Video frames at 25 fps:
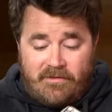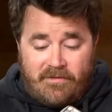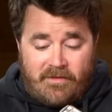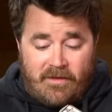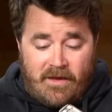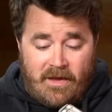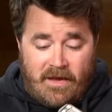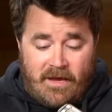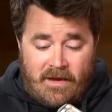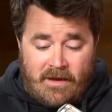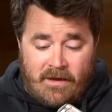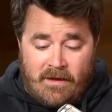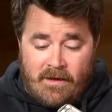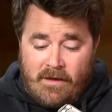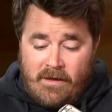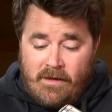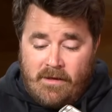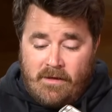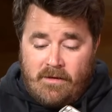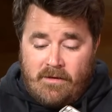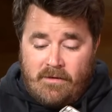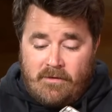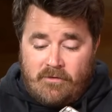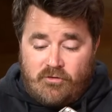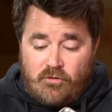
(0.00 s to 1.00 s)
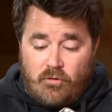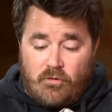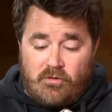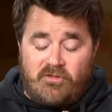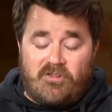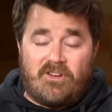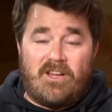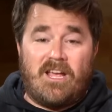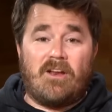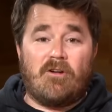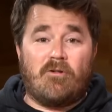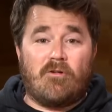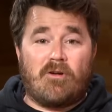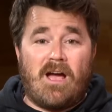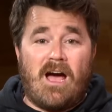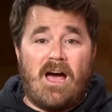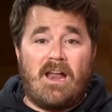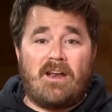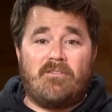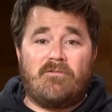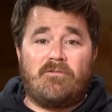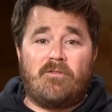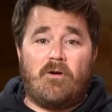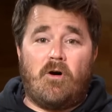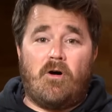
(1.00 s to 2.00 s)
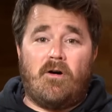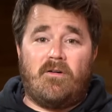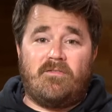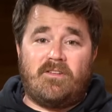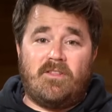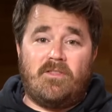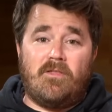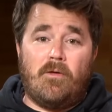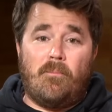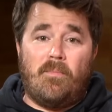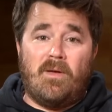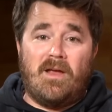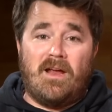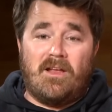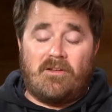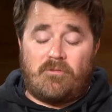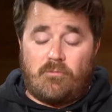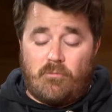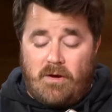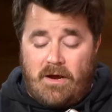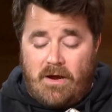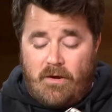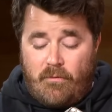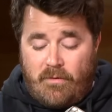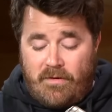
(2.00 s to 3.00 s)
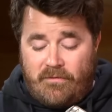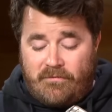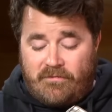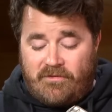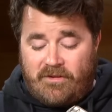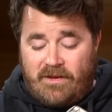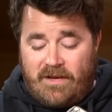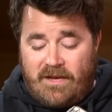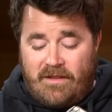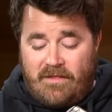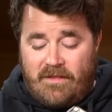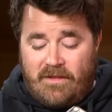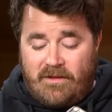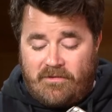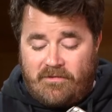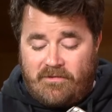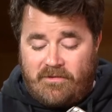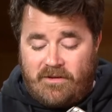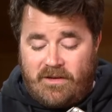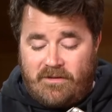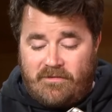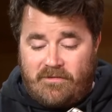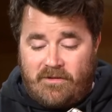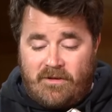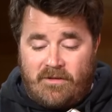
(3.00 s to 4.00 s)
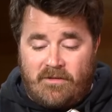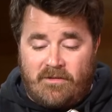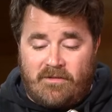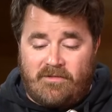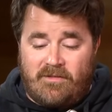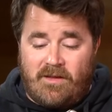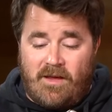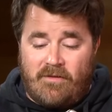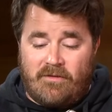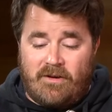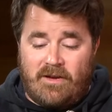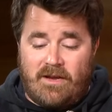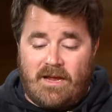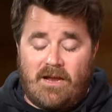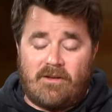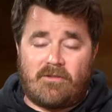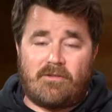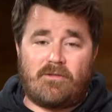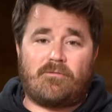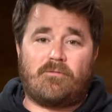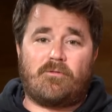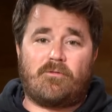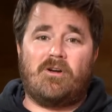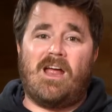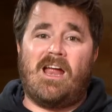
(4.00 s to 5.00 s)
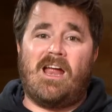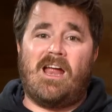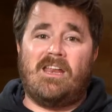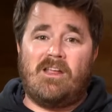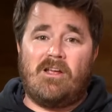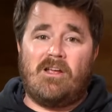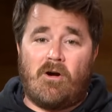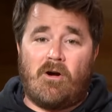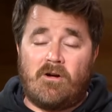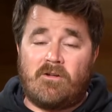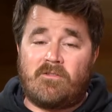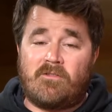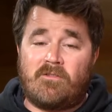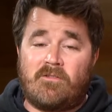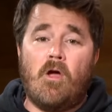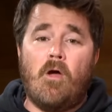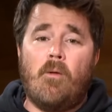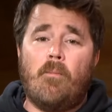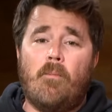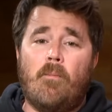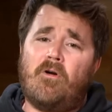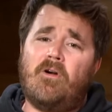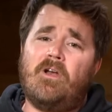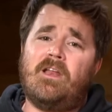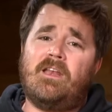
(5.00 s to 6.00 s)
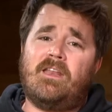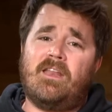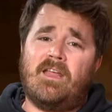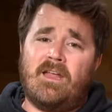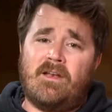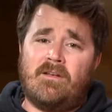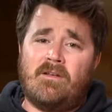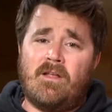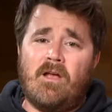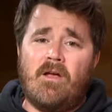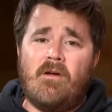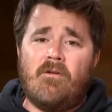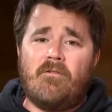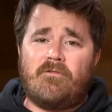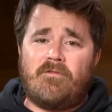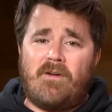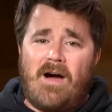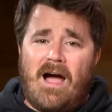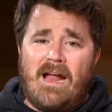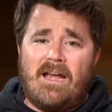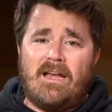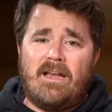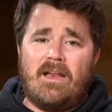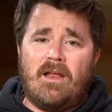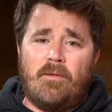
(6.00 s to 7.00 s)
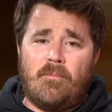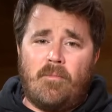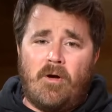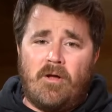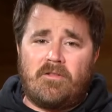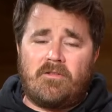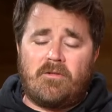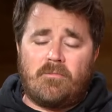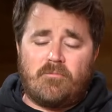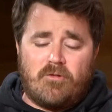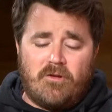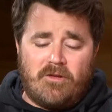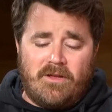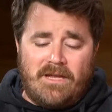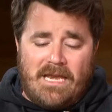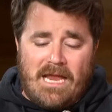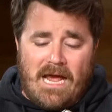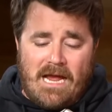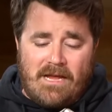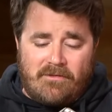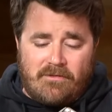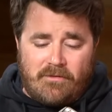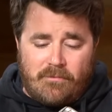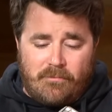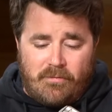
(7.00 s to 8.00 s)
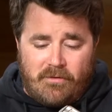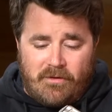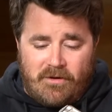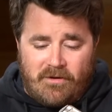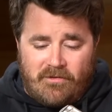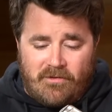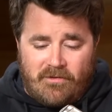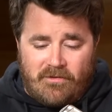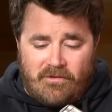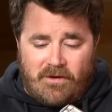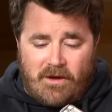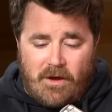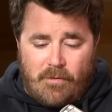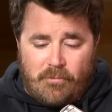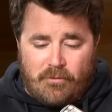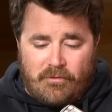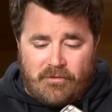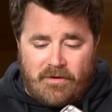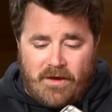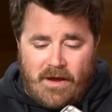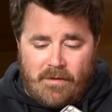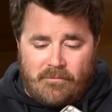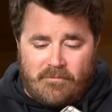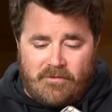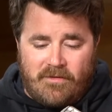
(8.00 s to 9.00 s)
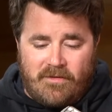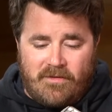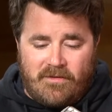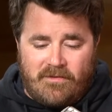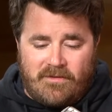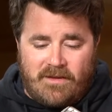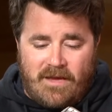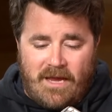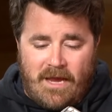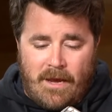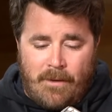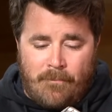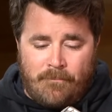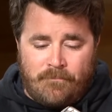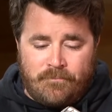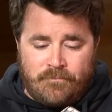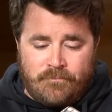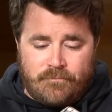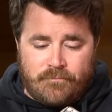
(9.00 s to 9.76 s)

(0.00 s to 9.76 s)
thing. George Kittle got involved in the biggest way we've seen this season. Seven catches for 90 yards. Purdy did find him on some really nice completions a couple times in this game.